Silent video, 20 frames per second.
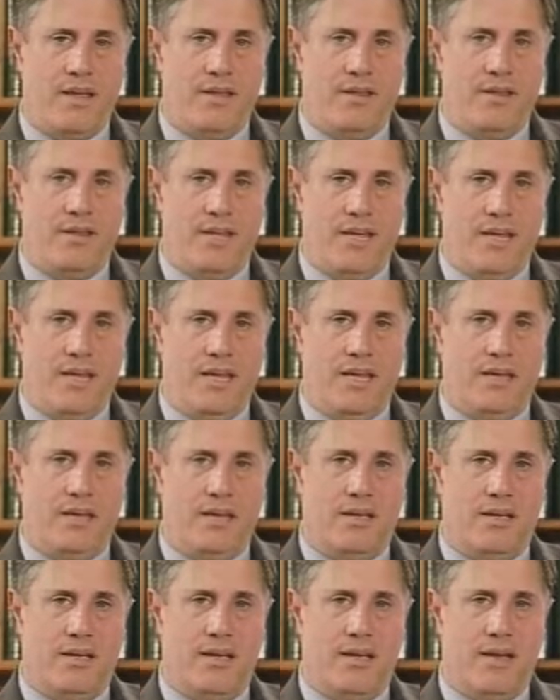The
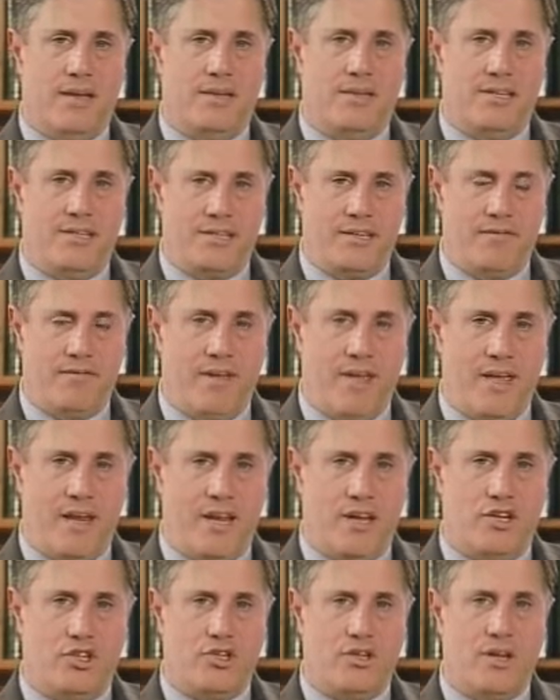
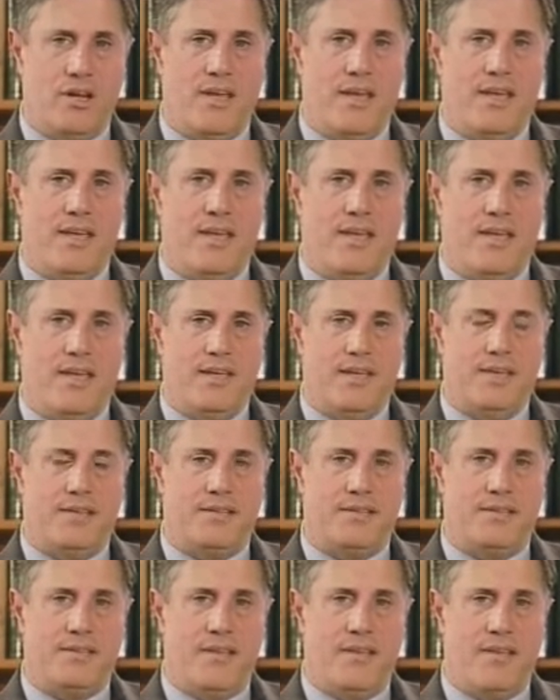disadvantage
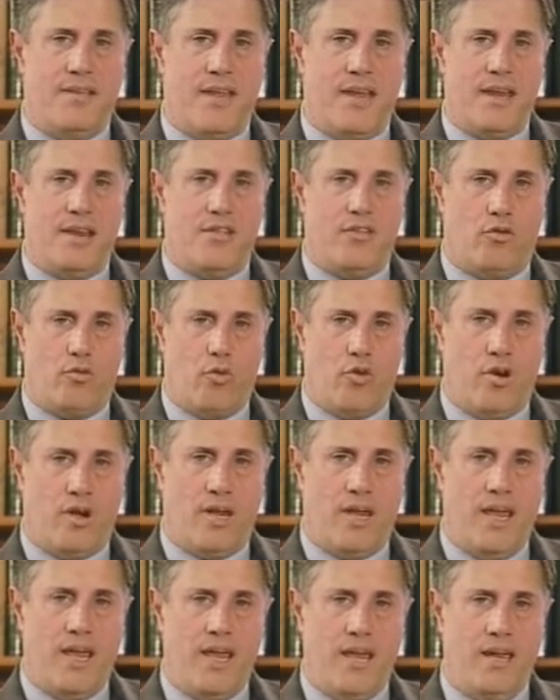is that in the
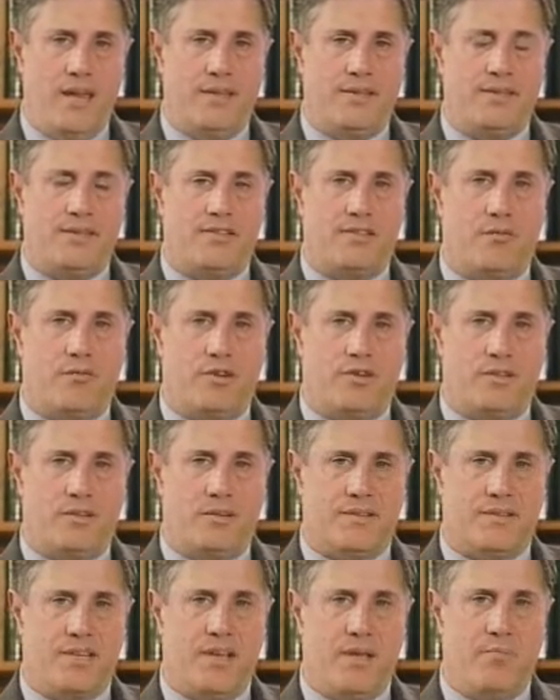wrong hands, the
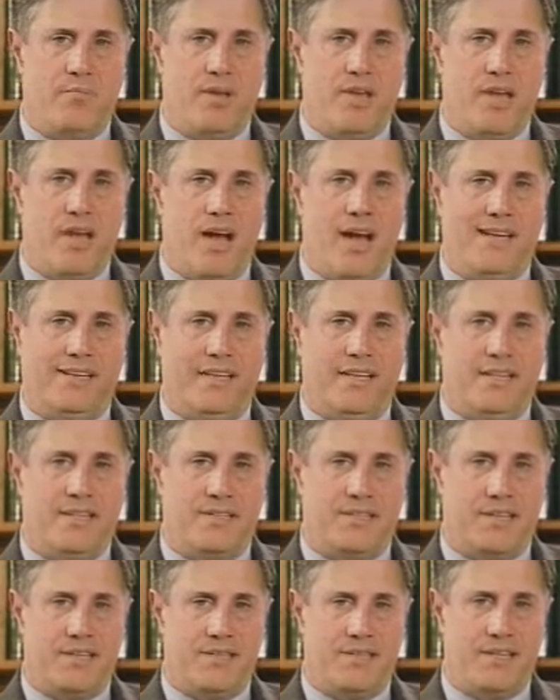results can be highly
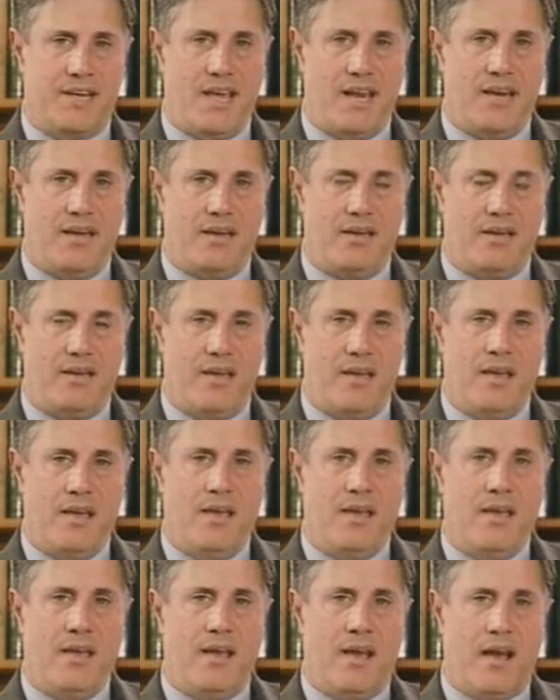dysaesthetic,
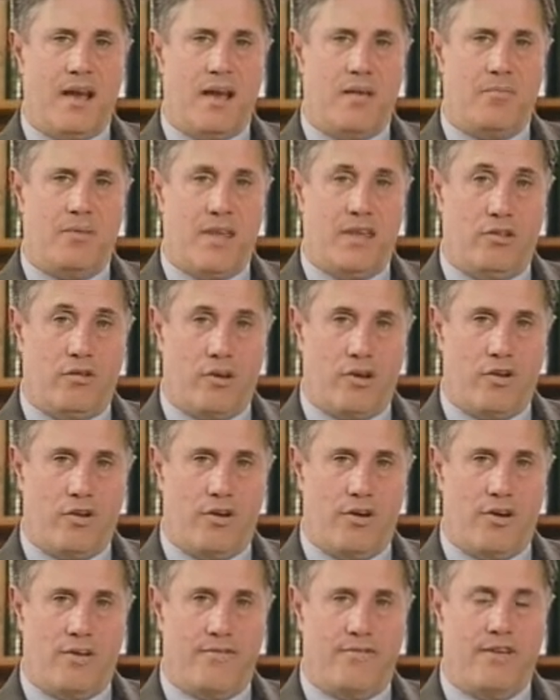can look
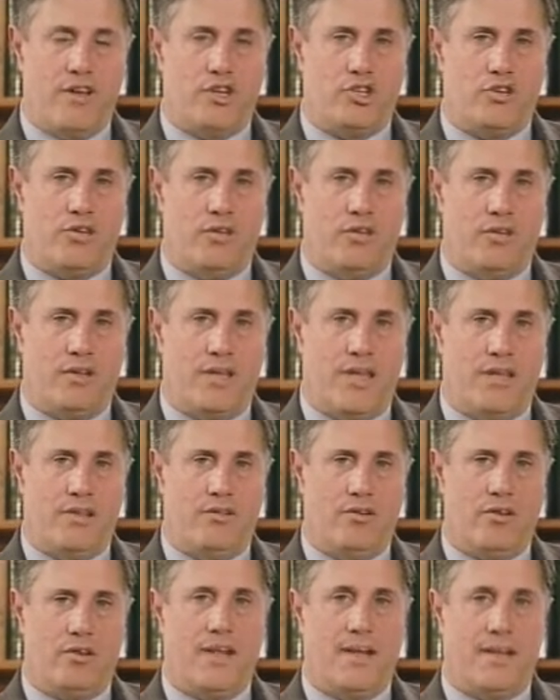artificial, can
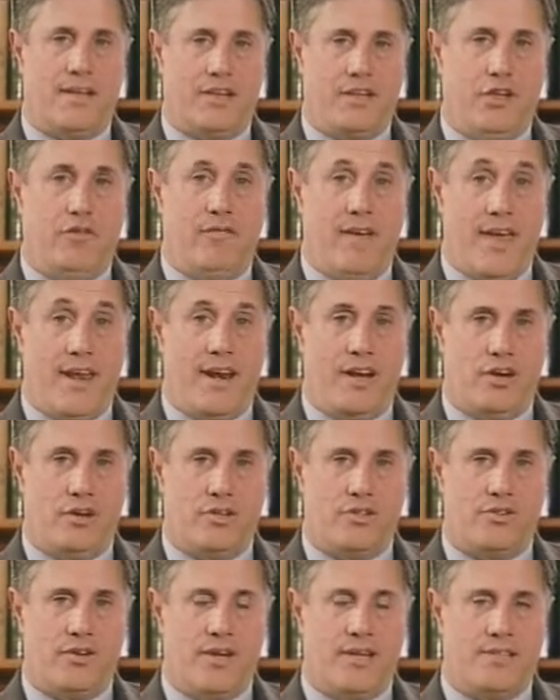look like you've had a
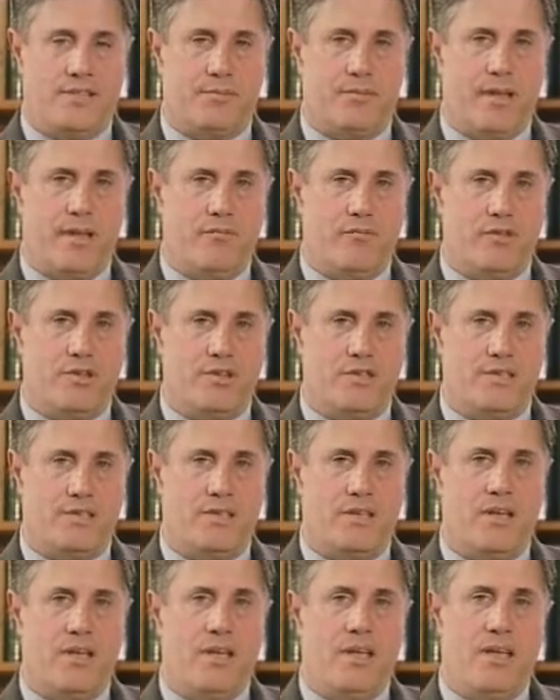hair transplant, which
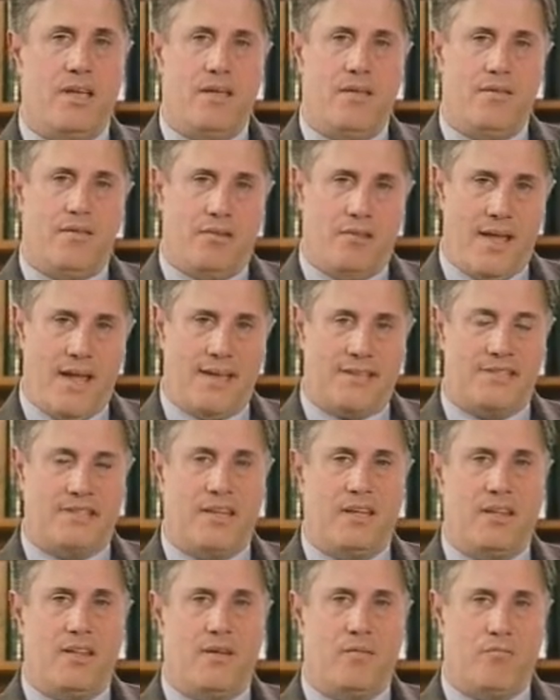is the last
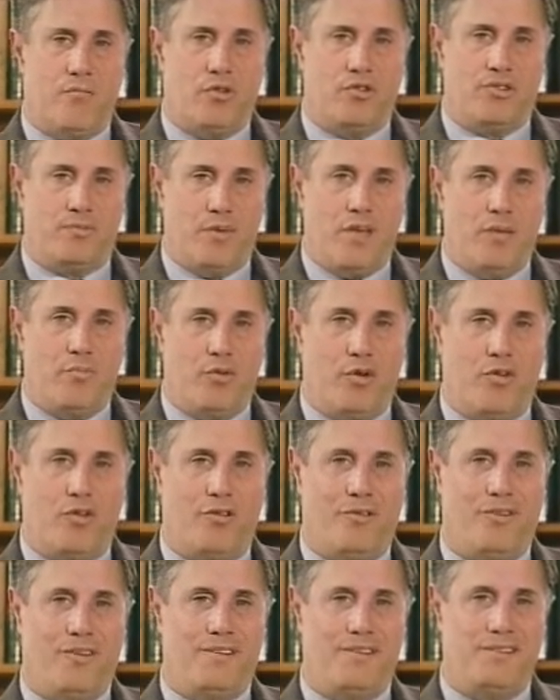thing that most
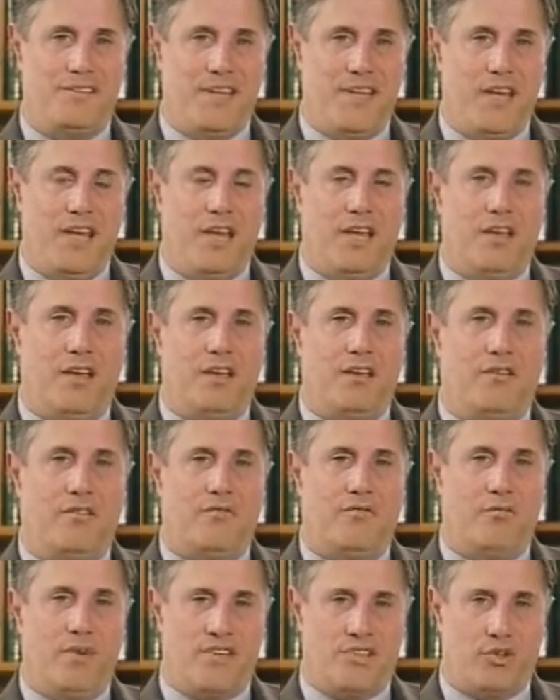people seeking
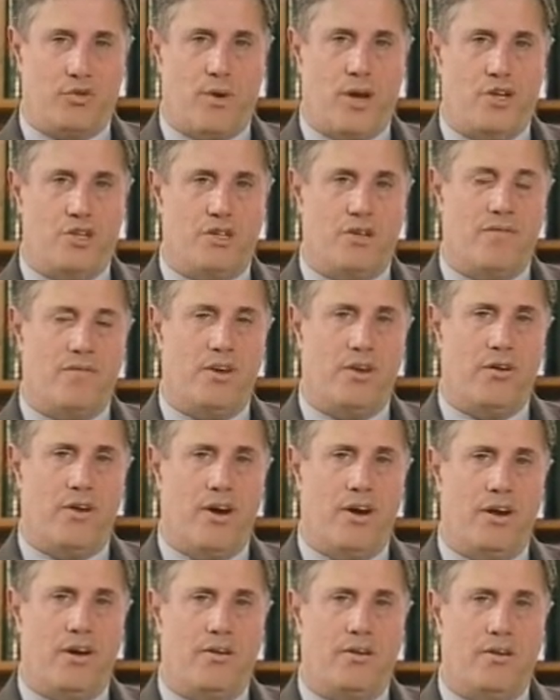restoration of their
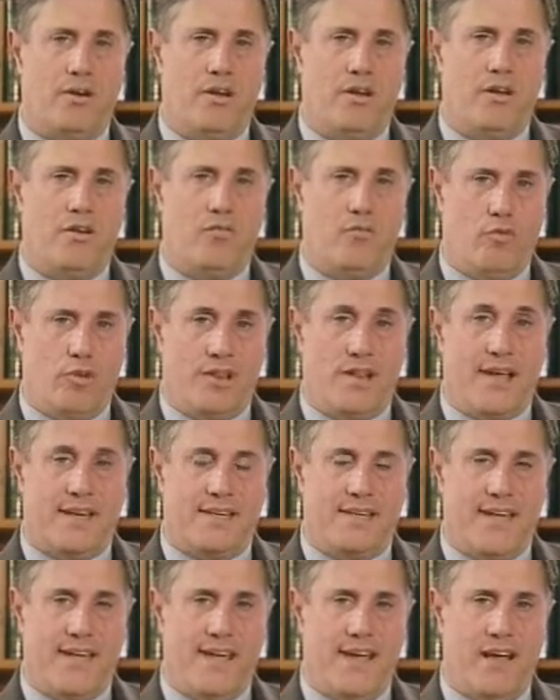hair would
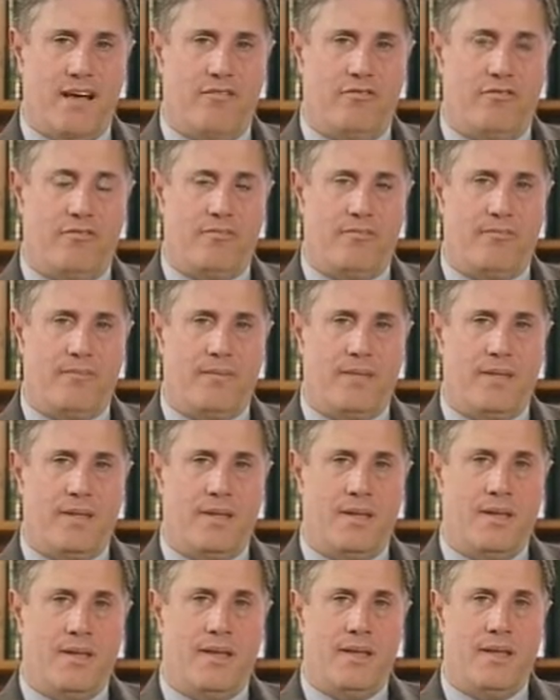like to have.
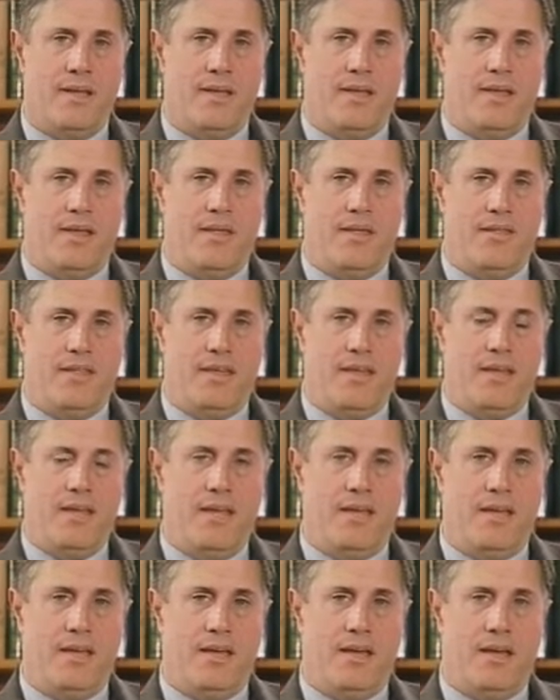
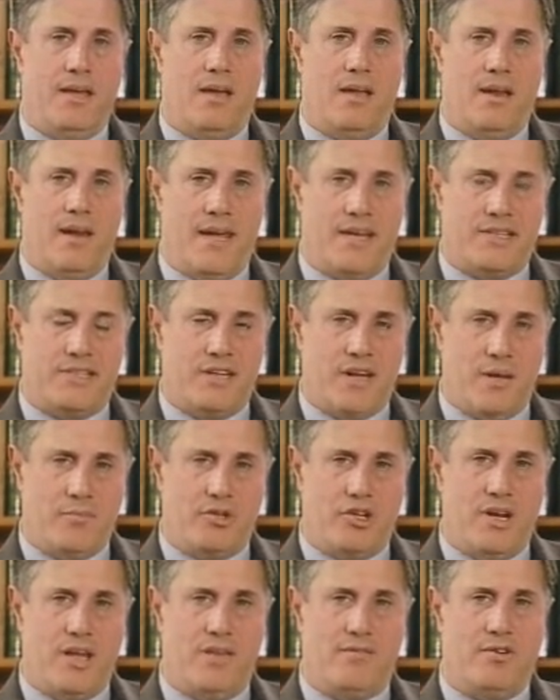The next
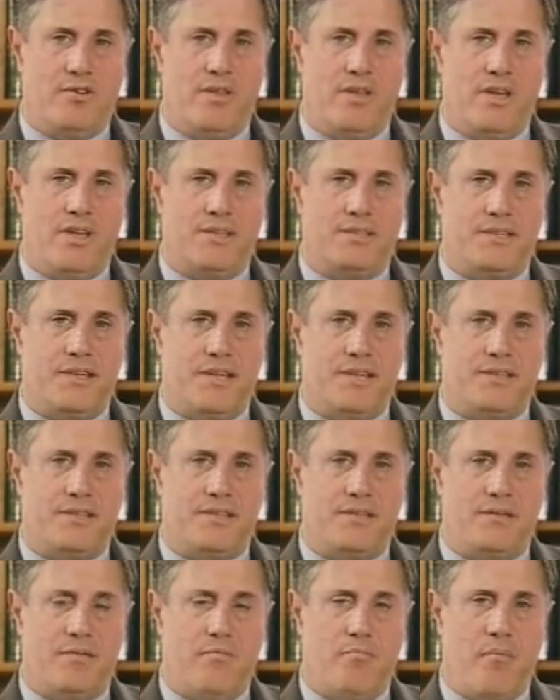option after this
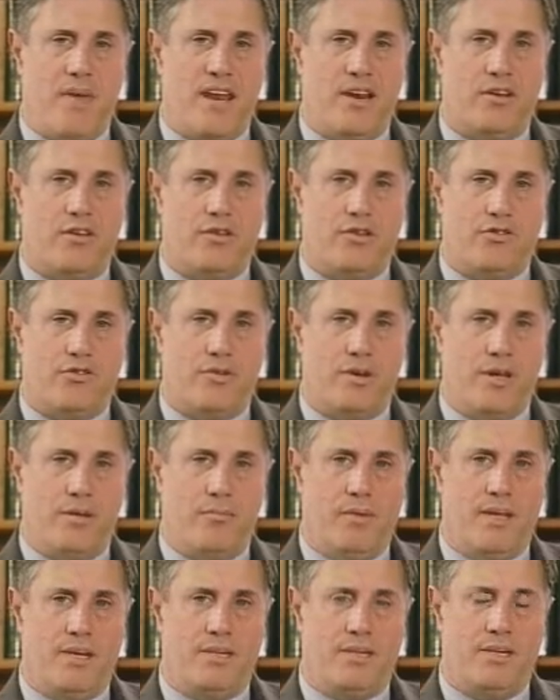is medical
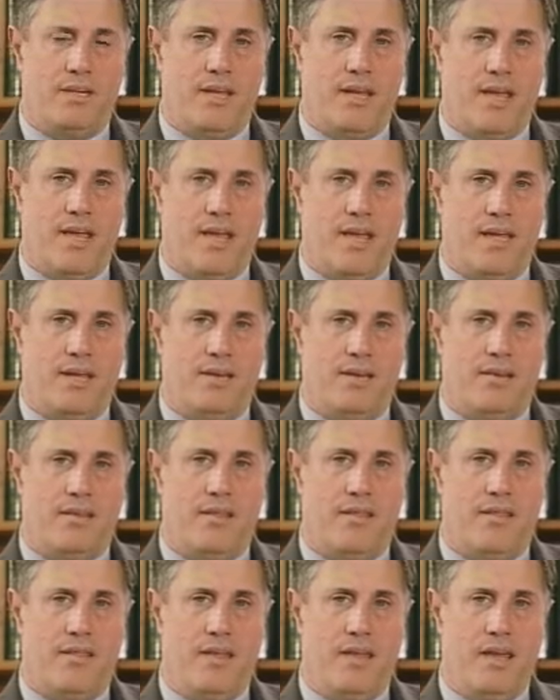treatment, and
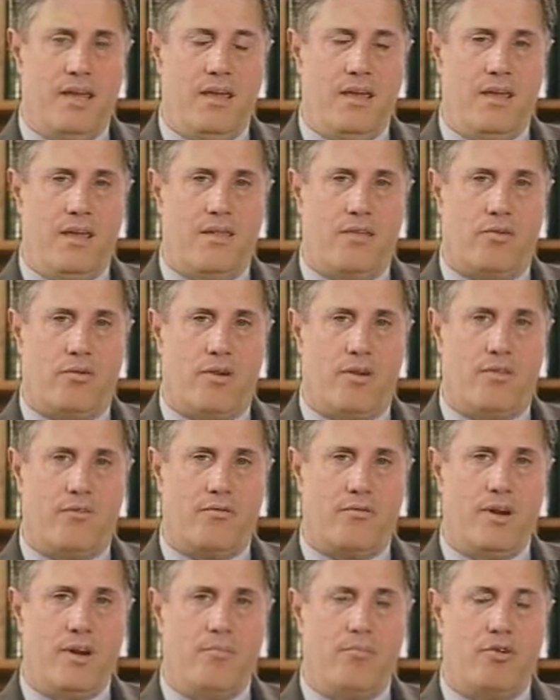there are
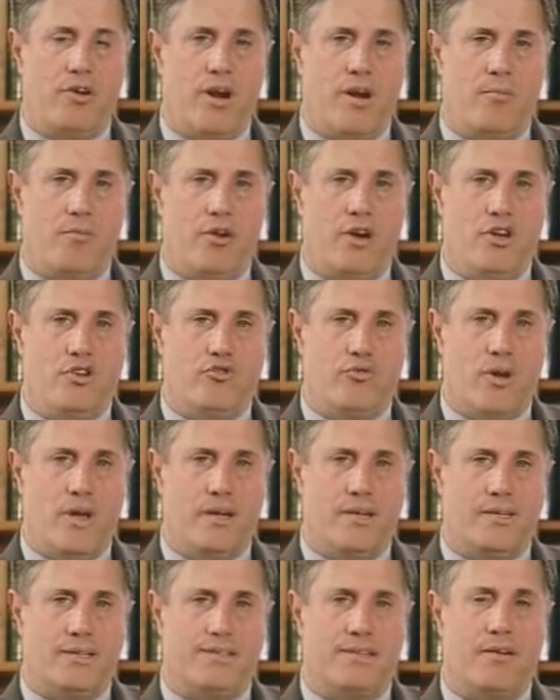three primary
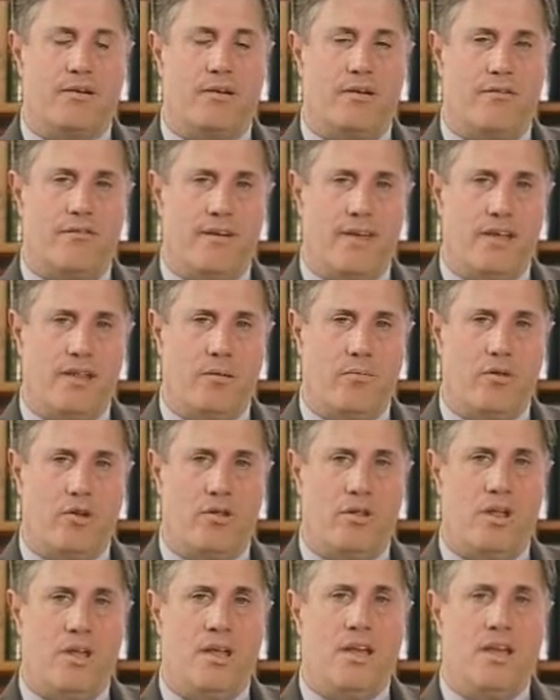drugs that are
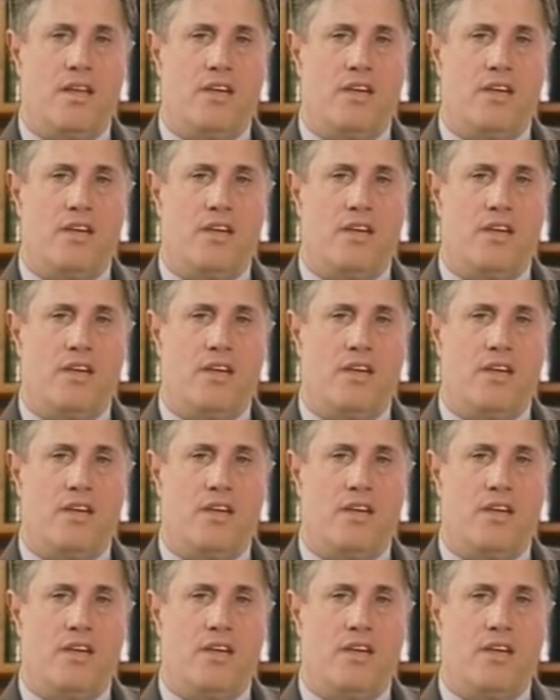available